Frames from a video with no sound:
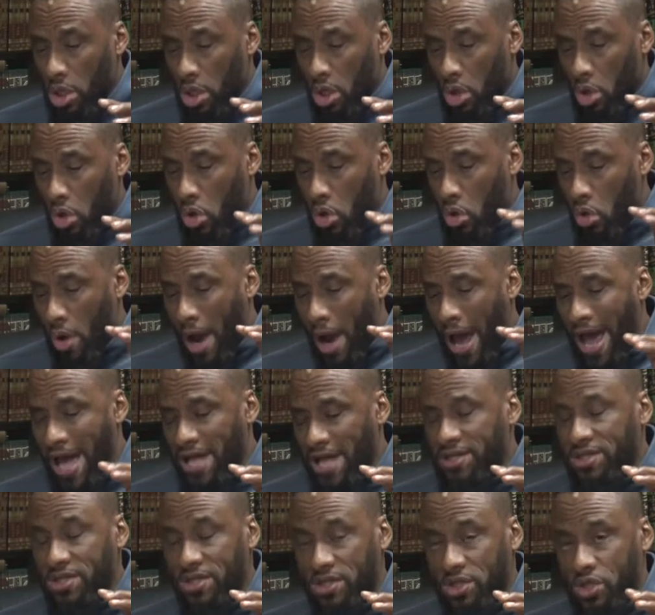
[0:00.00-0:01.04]
who
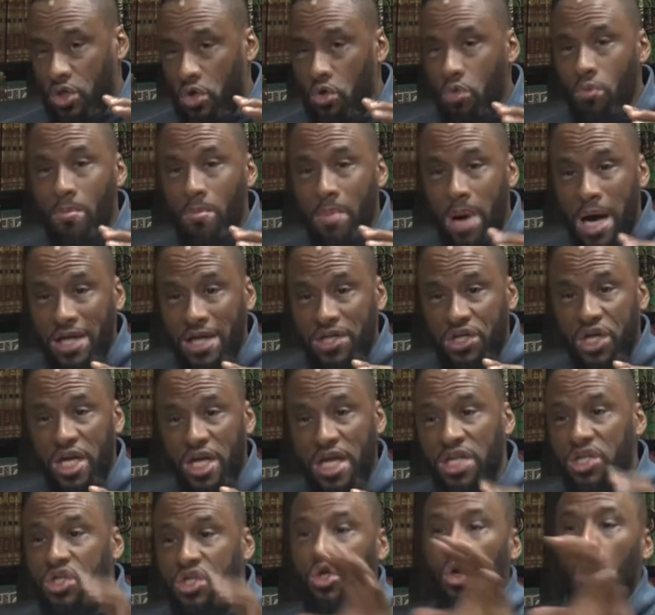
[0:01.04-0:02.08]
had too much
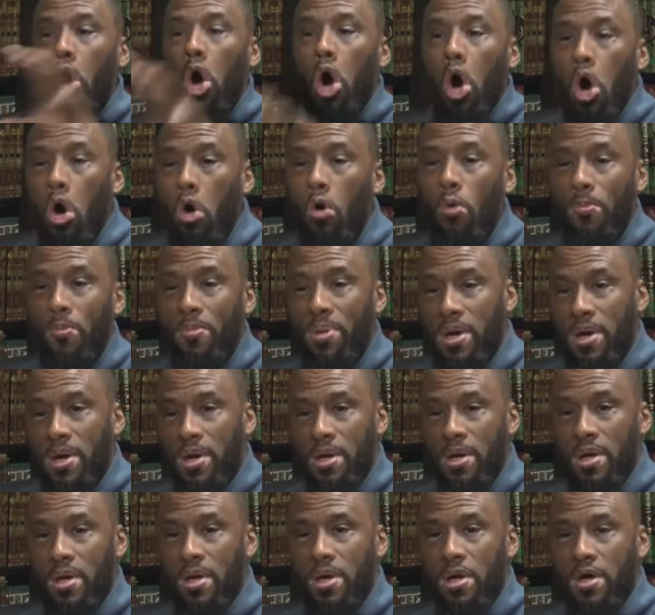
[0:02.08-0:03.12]
into hope
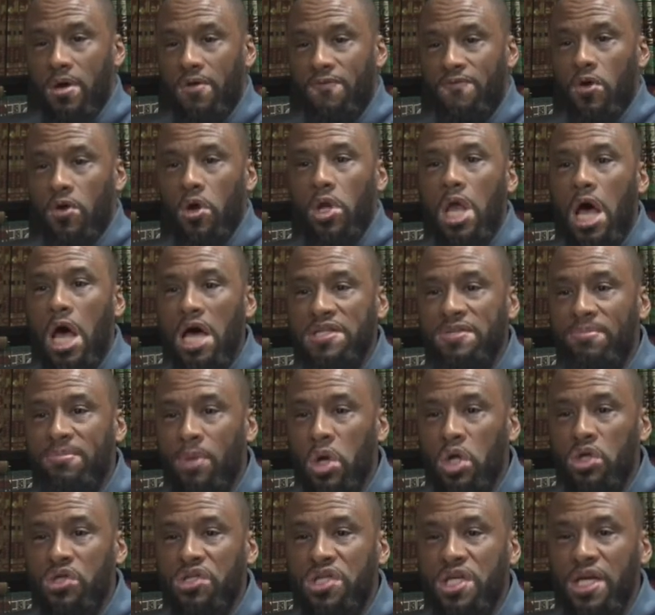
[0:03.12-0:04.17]
for Allah's
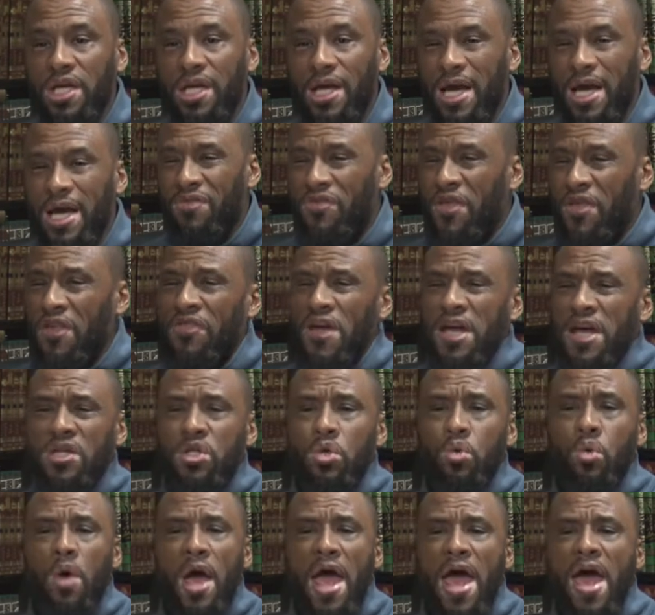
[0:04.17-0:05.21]
mercy, that they
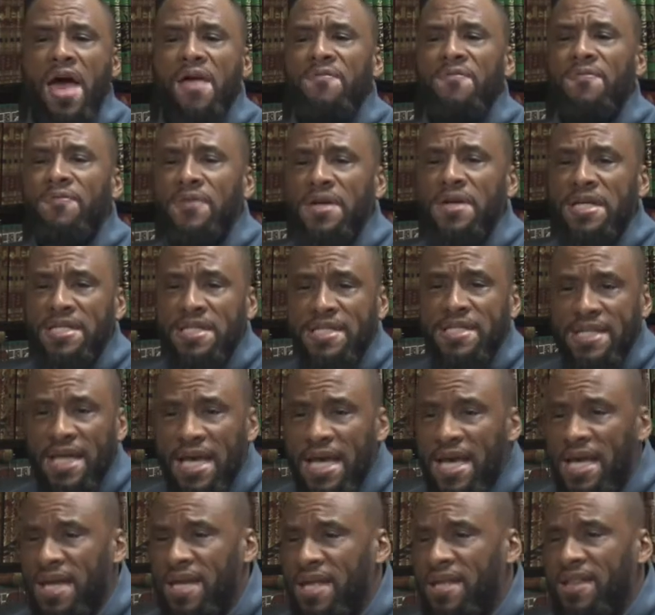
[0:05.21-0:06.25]
do every
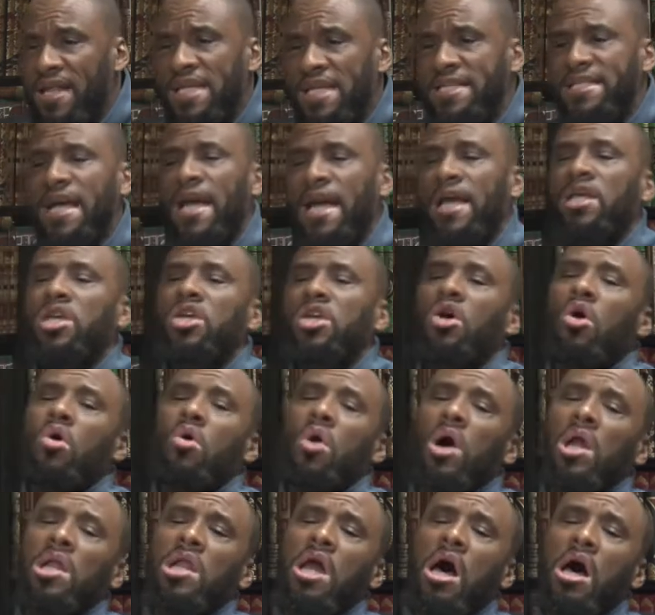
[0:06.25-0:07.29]
sin and they say, you know,
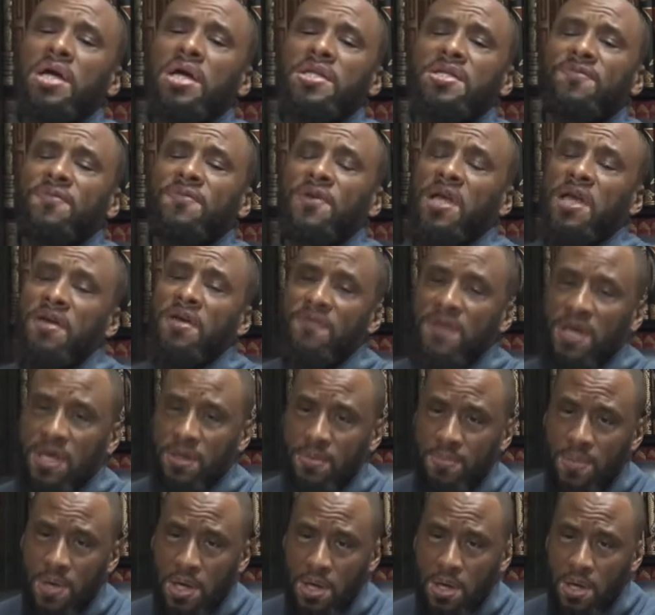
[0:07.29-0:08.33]
Allah is forgiving.
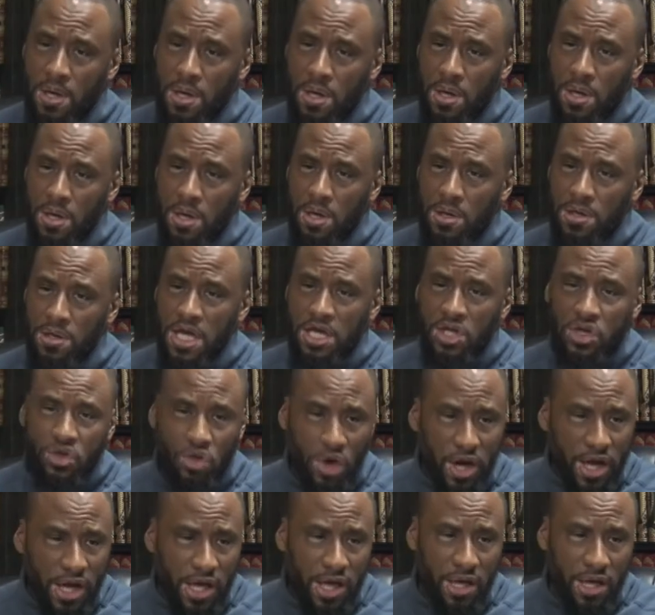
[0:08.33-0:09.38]
They
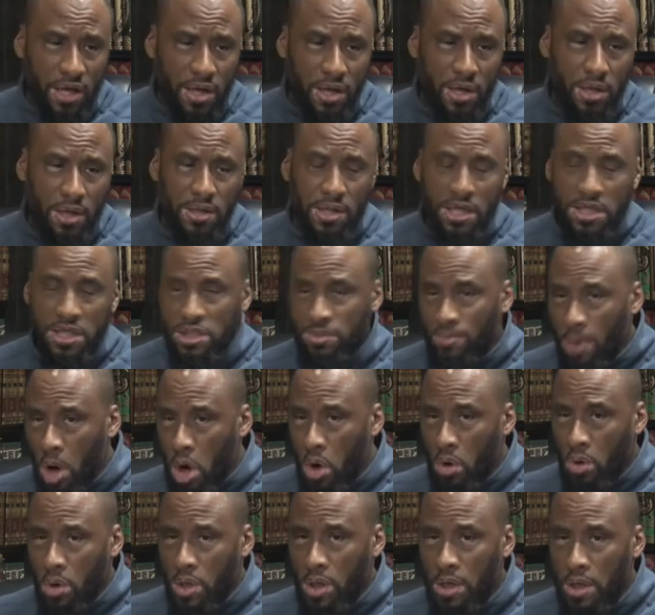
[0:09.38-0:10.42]
drink, they
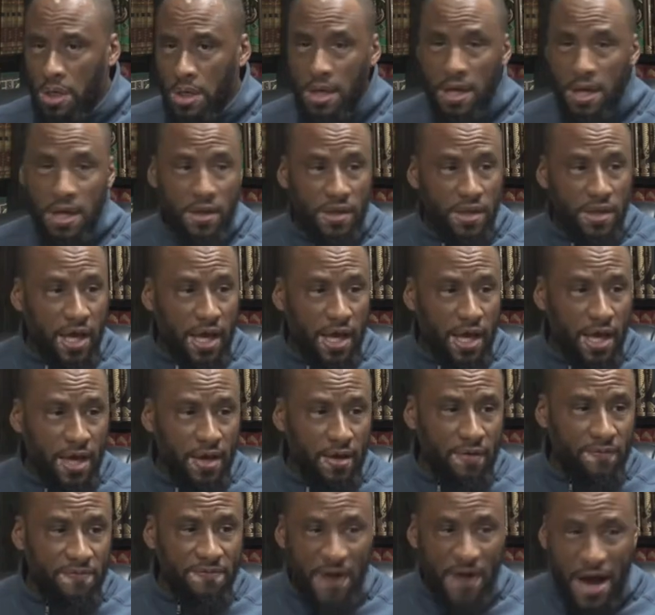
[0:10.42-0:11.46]
smoke,
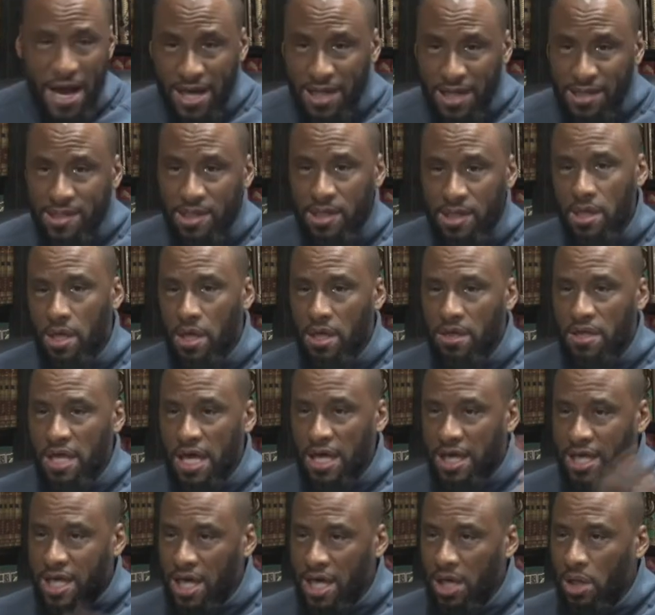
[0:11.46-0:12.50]
they fight, they
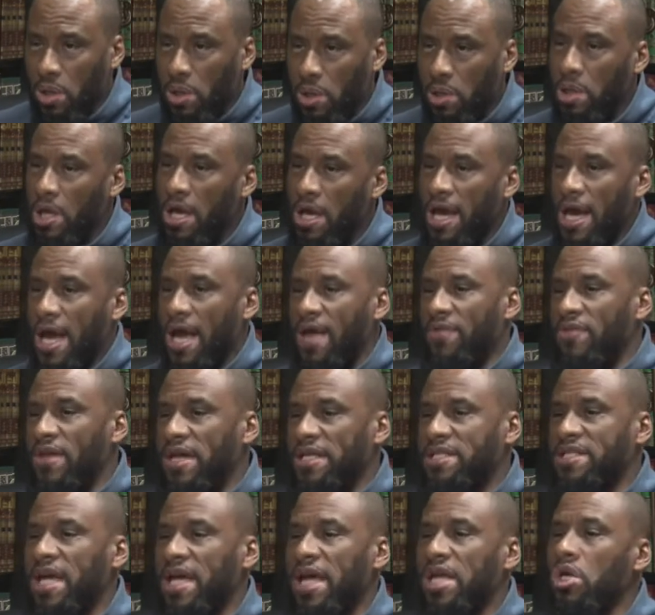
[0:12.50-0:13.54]
kill, and they
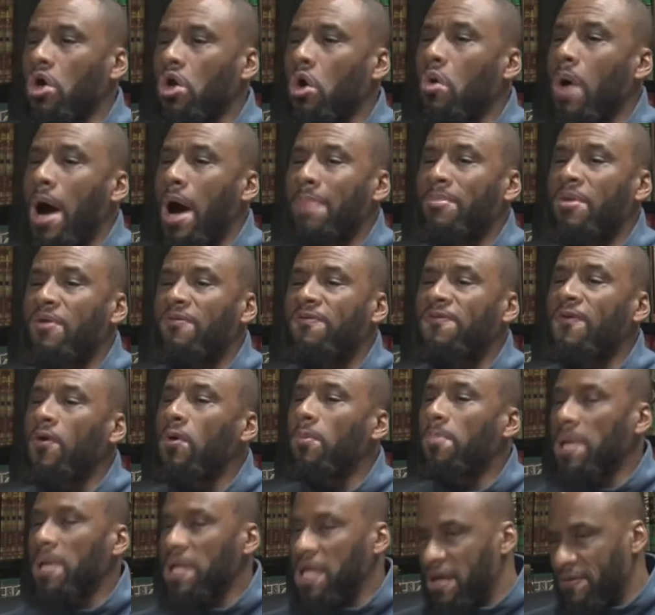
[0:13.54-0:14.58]
say, no, I'm a full
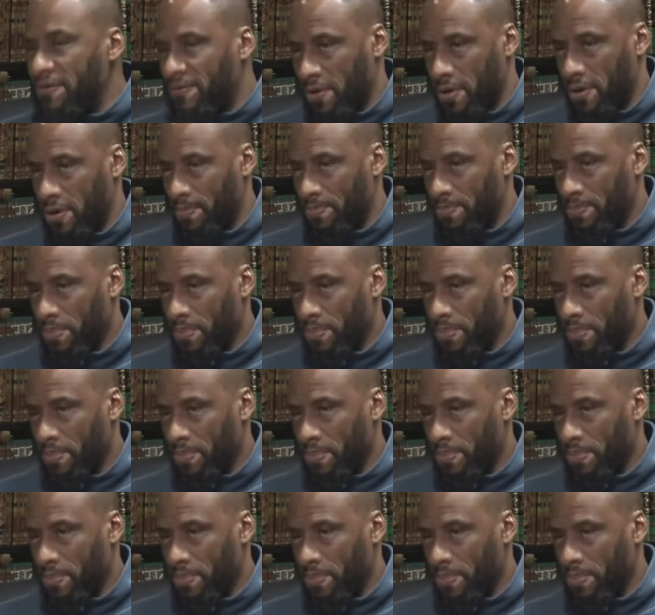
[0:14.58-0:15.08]
believer.